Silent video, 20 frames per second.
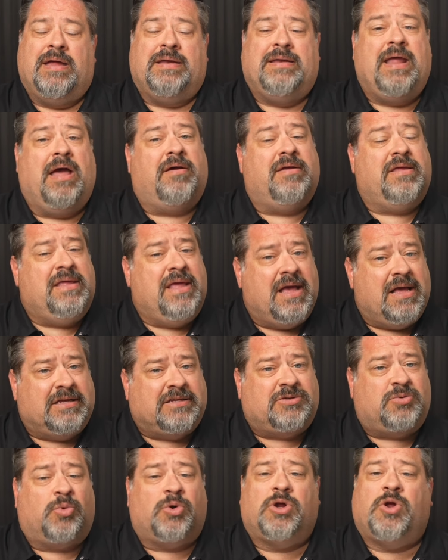Now,
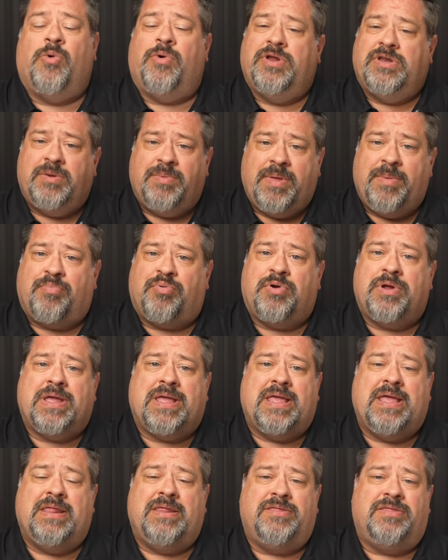yes, we're going to be
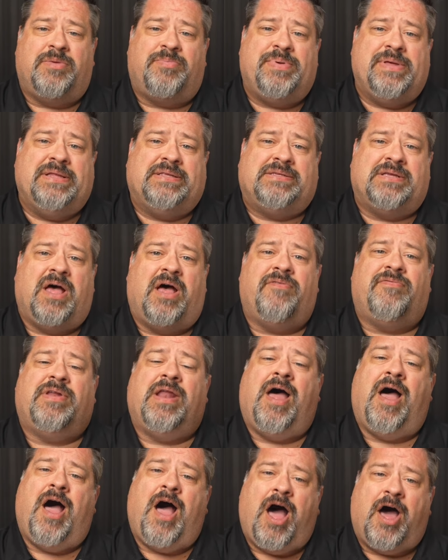preheating the pizza oven
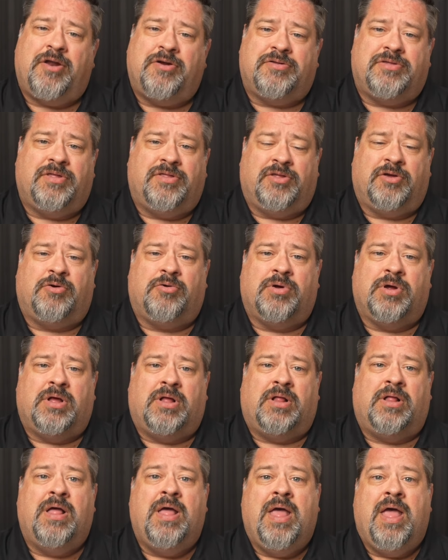hotter than the
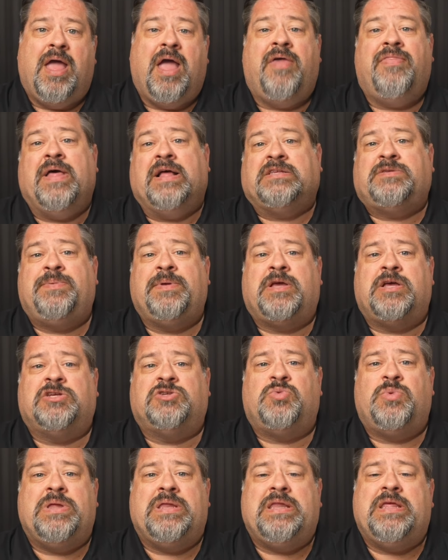grill, and that's
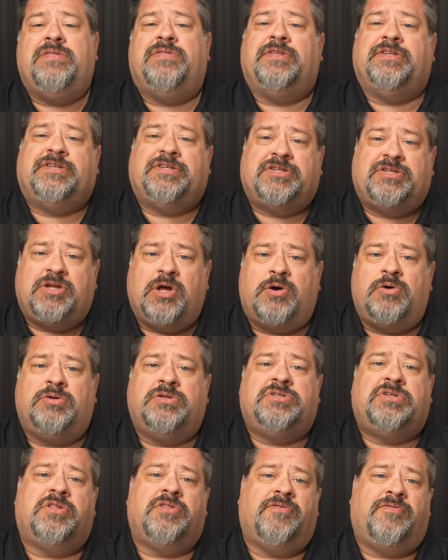because we need the
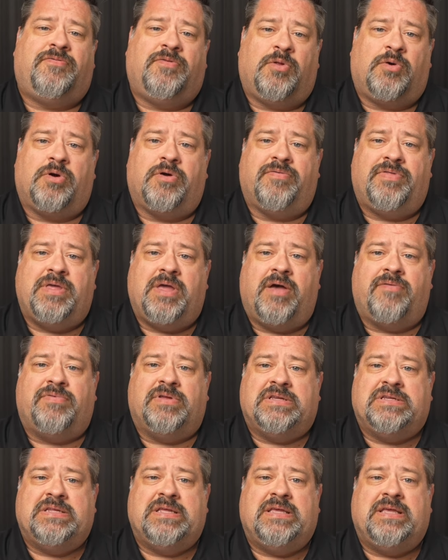stones on the floor of the
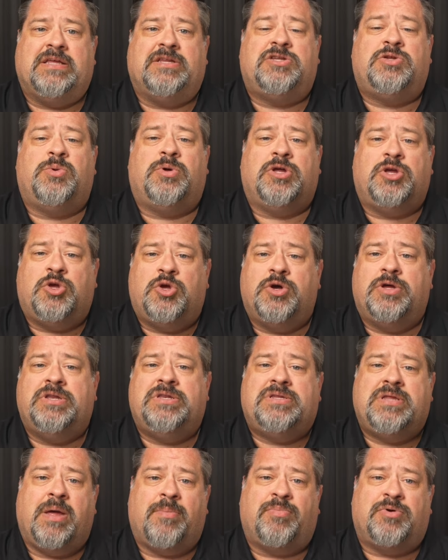oven to get to a
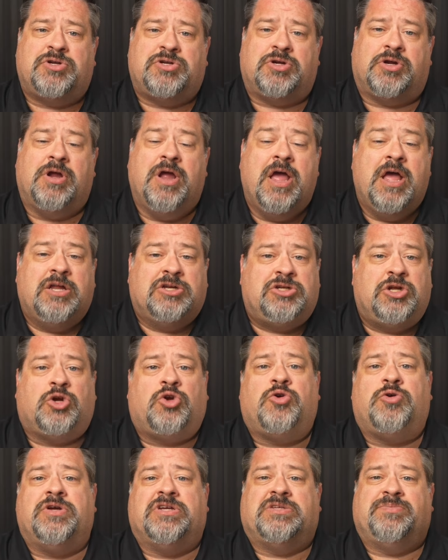good temperature to
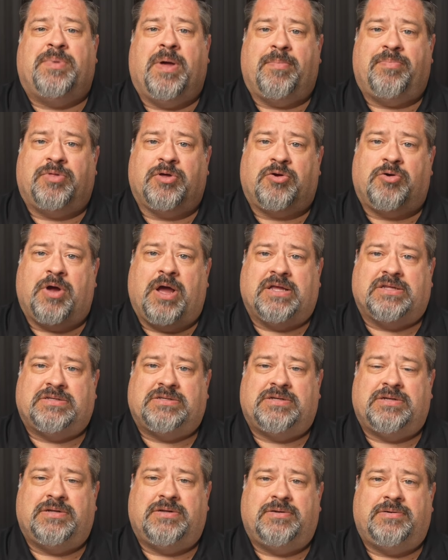crisp up the
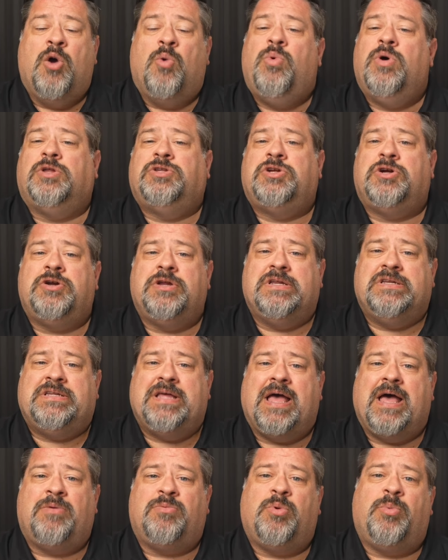crust. We'll turn it
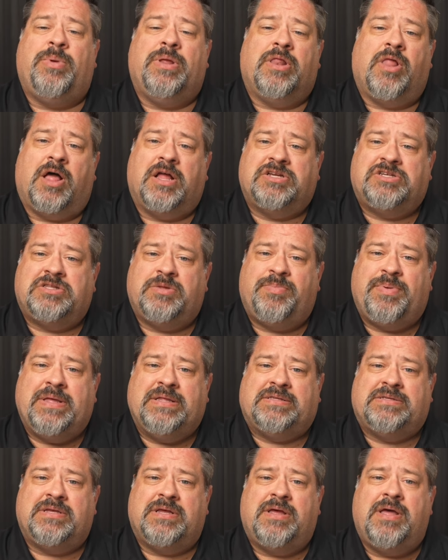down when we launch the
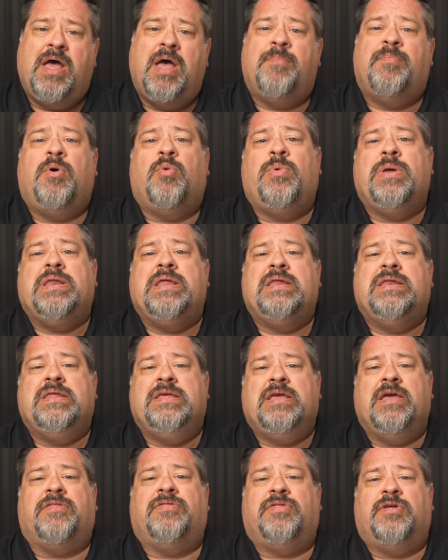pizza, but we need to
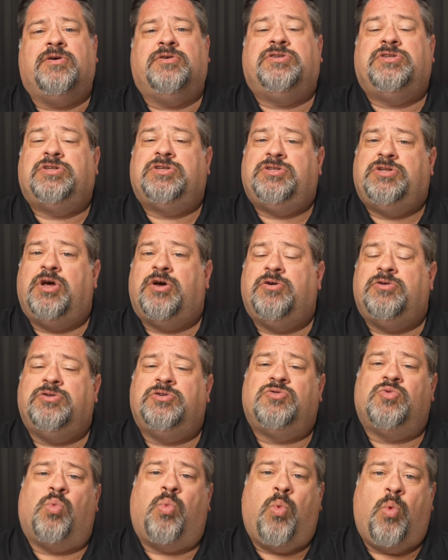get those
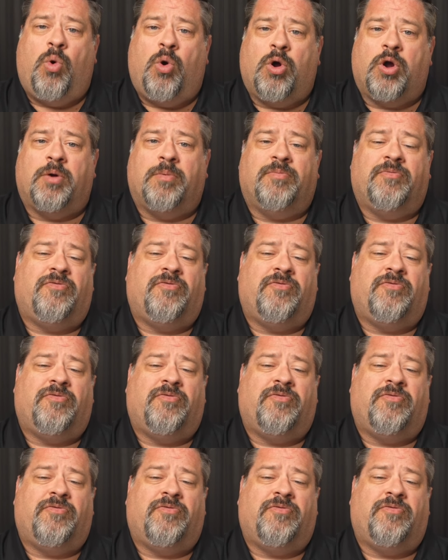stones warm